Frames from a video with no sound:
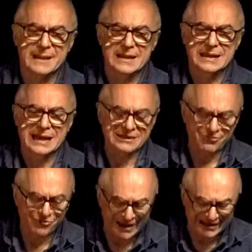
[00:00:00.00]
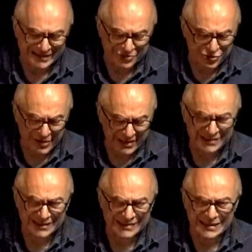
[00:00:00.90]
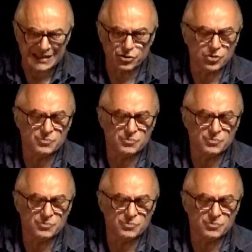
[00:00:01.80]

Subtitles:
And in fact, the strength at the end could be